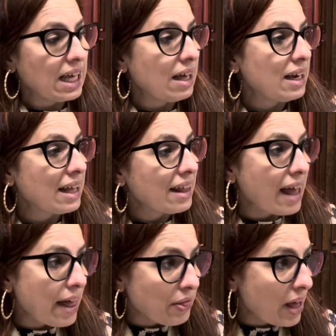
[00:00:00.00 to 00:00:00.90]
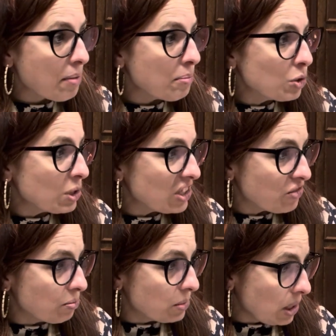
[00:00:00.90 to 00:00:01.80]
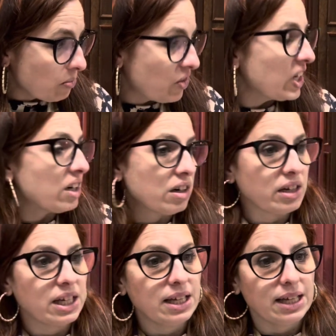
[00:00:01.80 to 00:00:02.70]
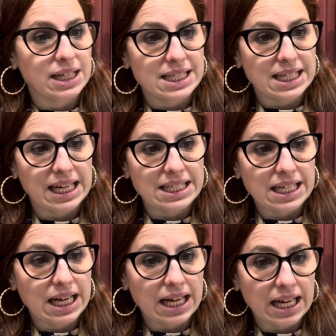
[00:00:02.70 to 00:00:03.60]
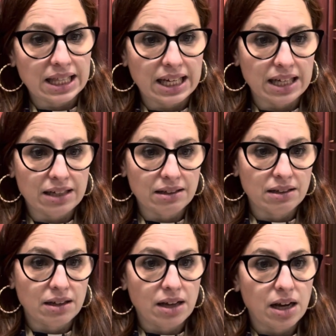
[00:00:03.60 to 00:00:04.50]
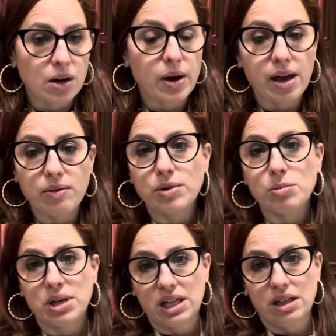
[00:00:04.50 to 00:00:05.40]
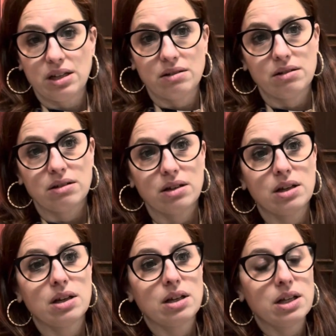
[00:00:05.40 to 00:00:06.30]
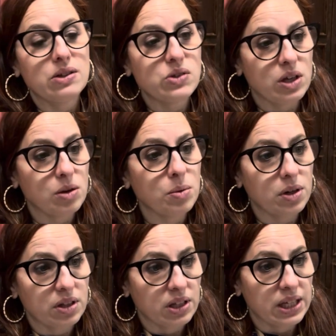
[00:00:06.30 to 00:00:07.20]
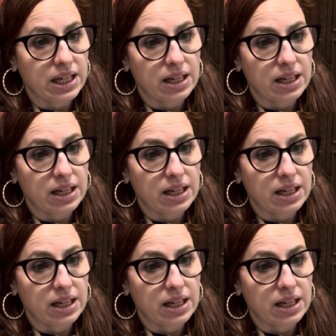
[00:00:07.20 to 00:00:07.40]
And at that moment of deep fear, he decided to highlight how everybody is equal and